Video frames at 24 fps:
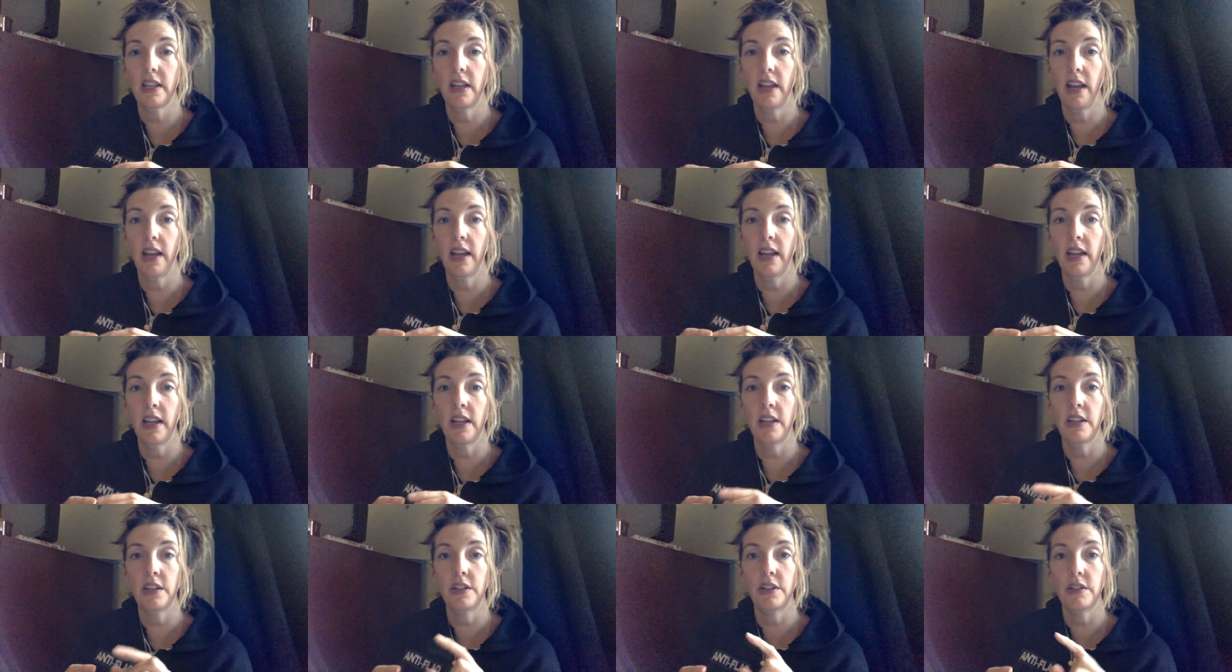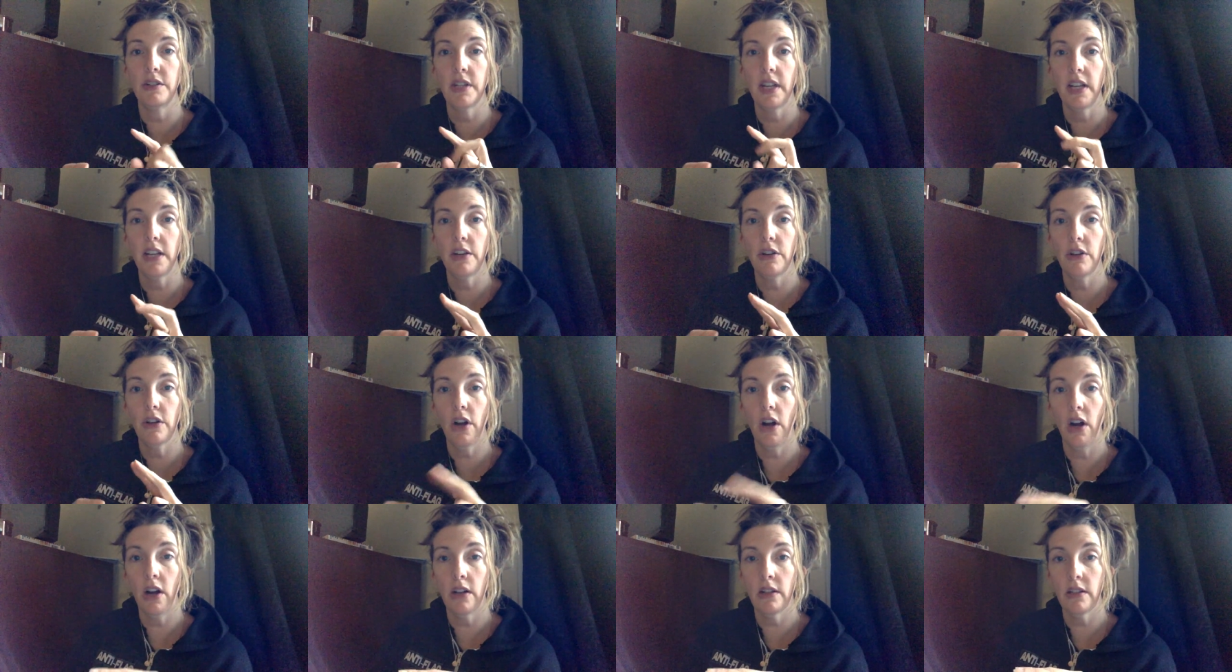And you take your
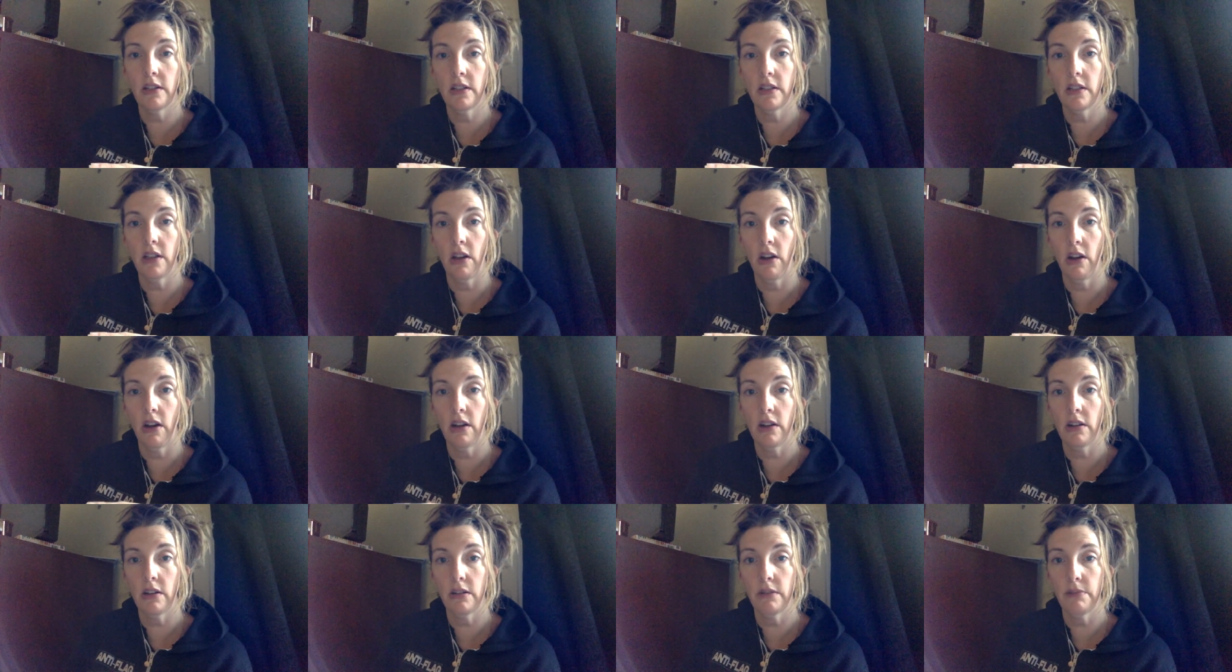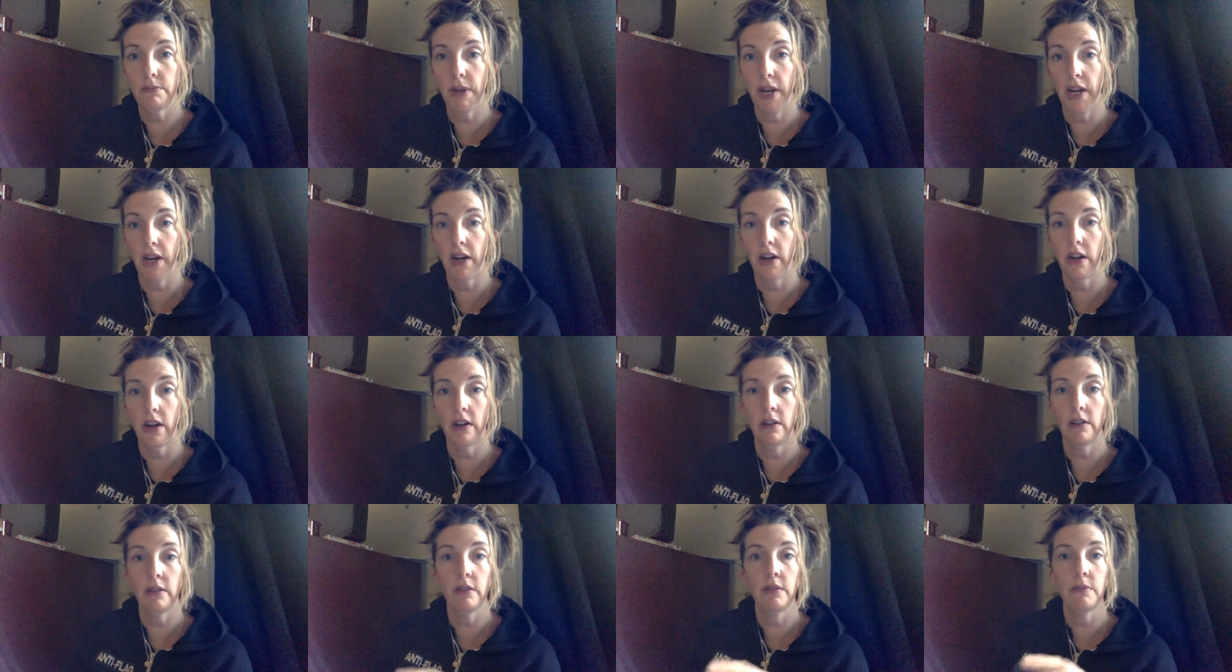cotton sock
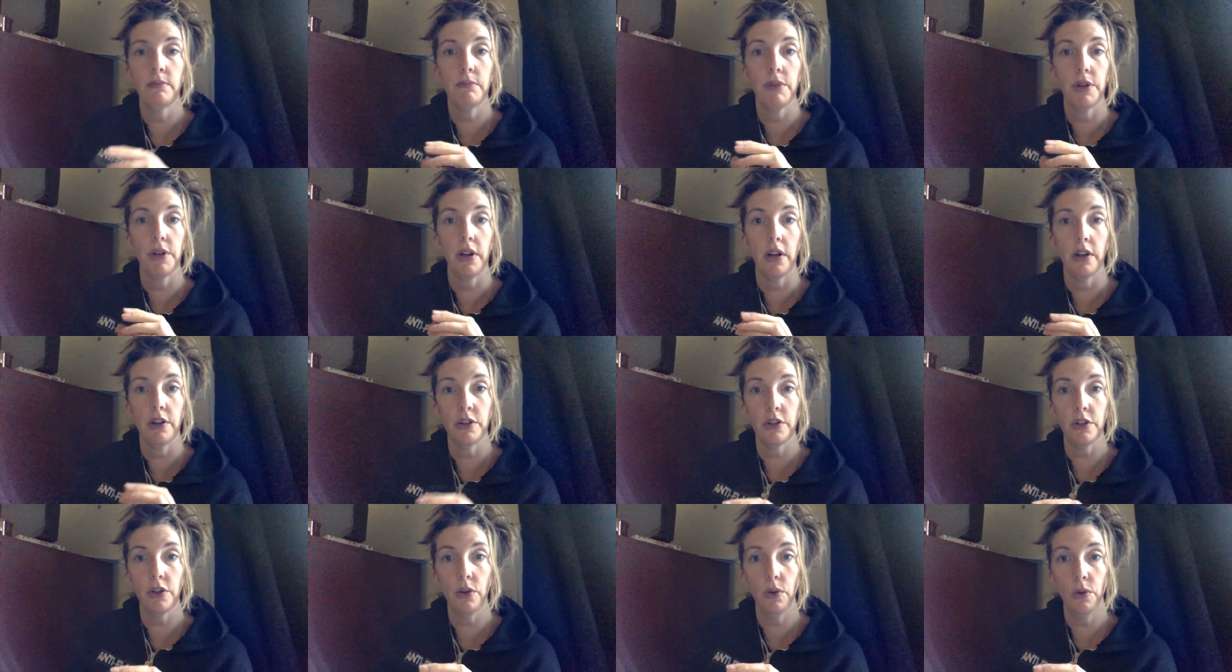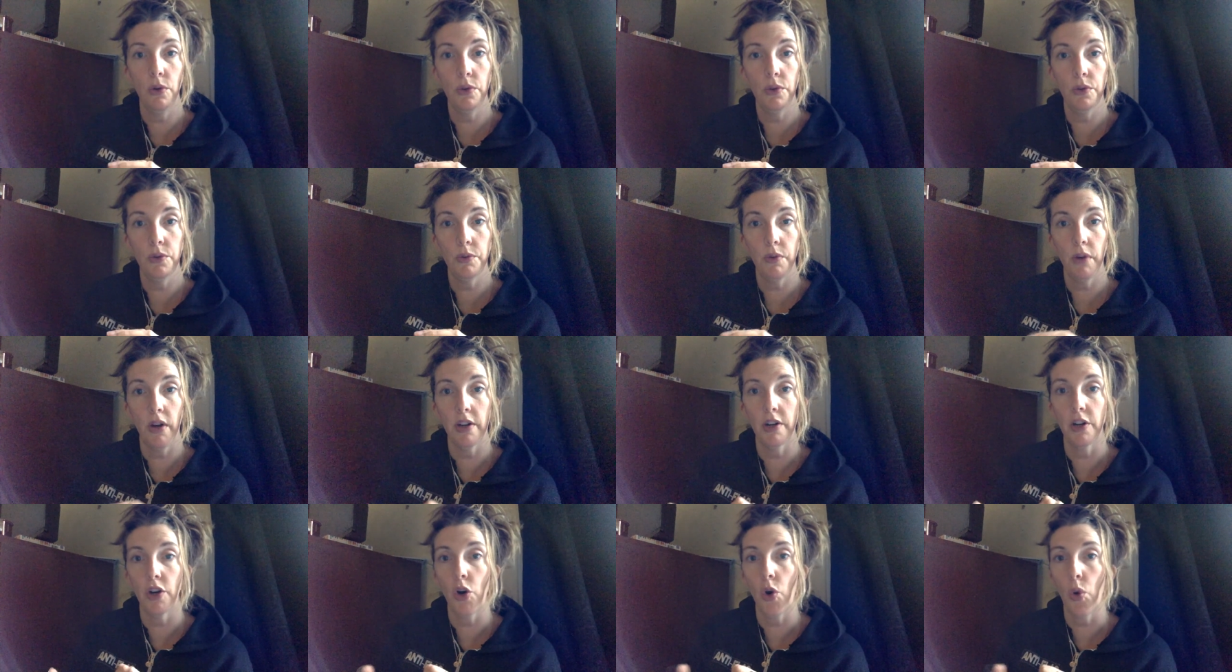pair, put it under cold
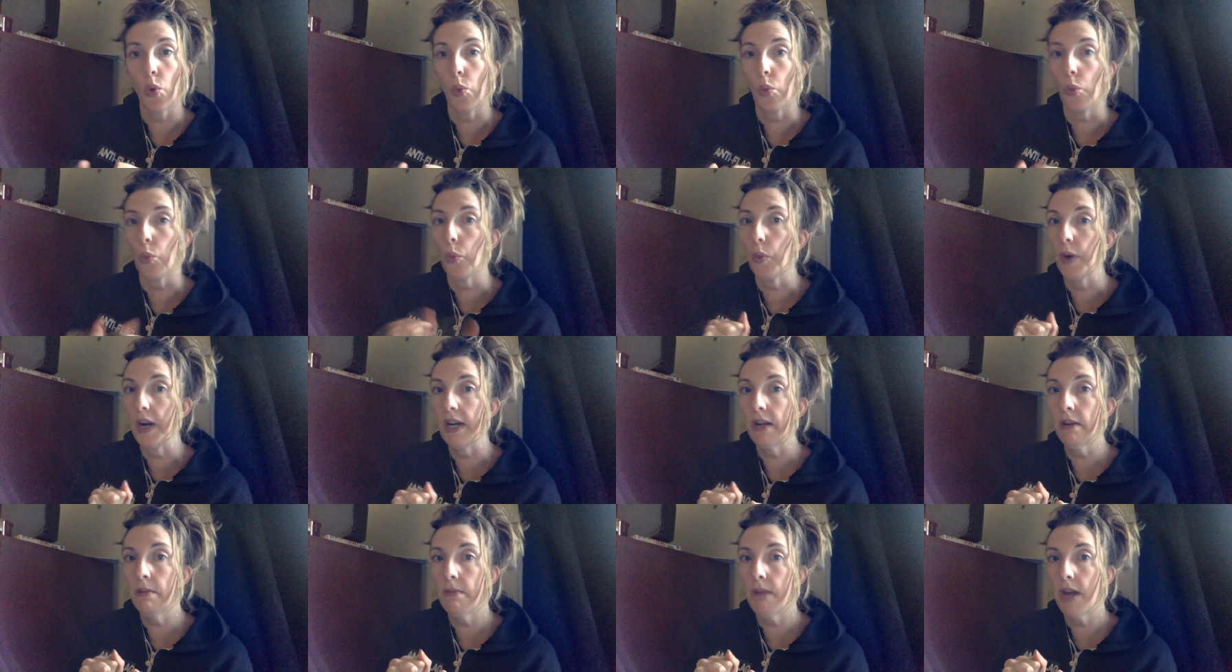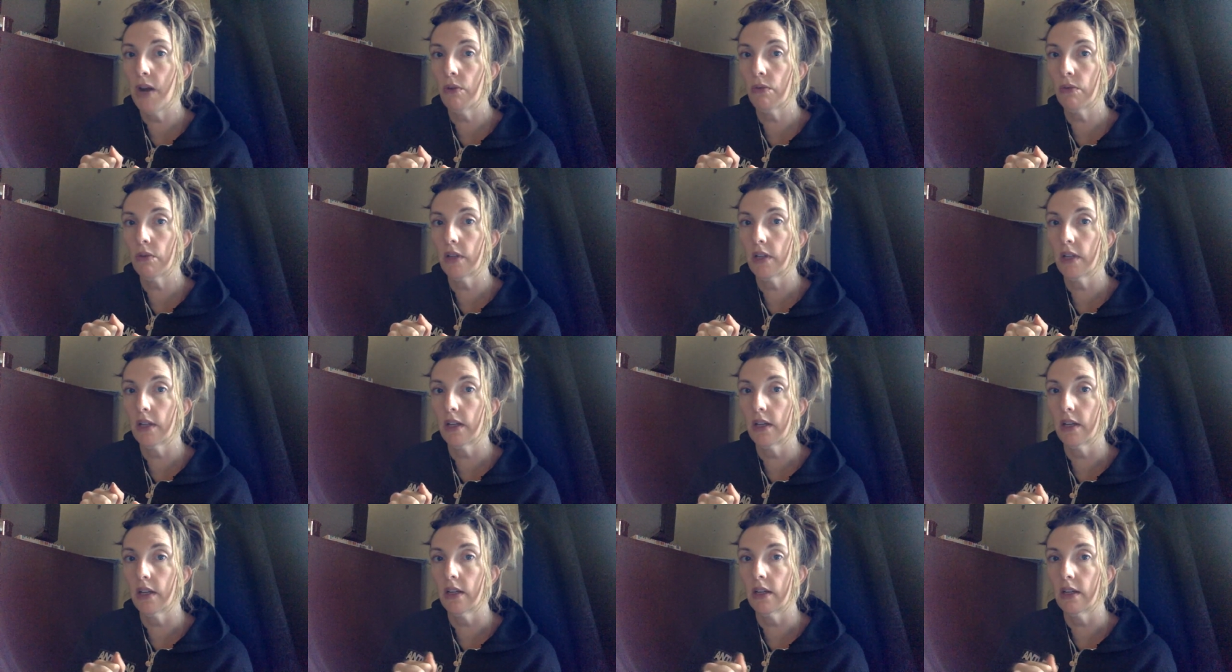water, wring them out really
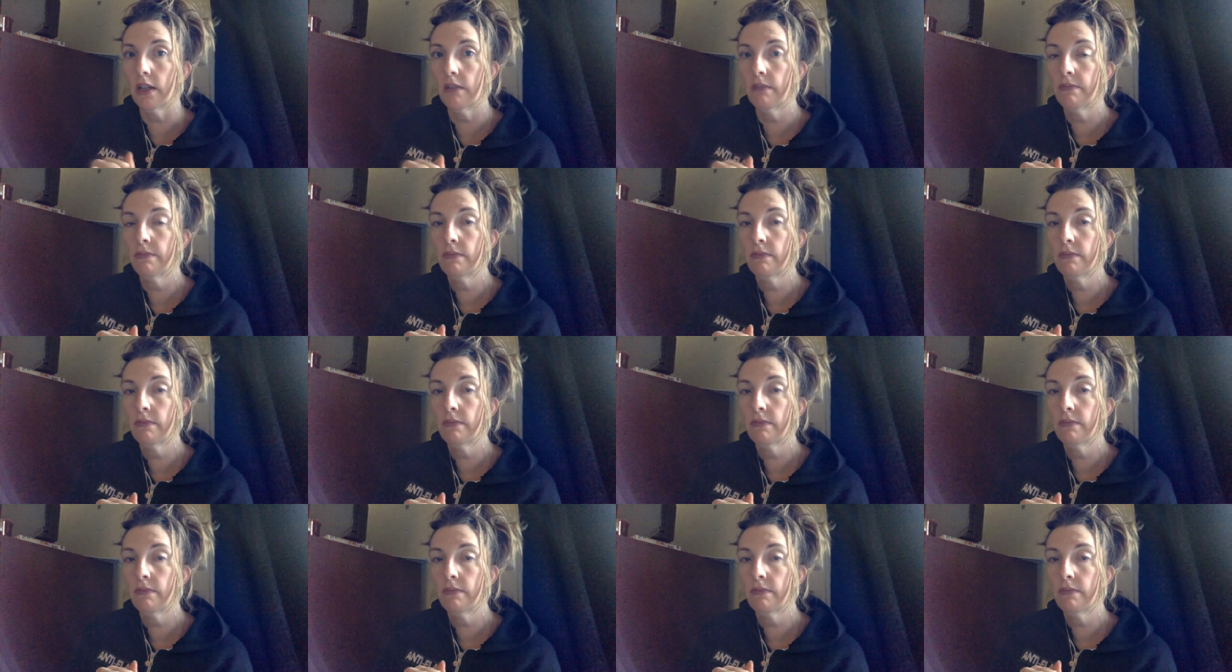good,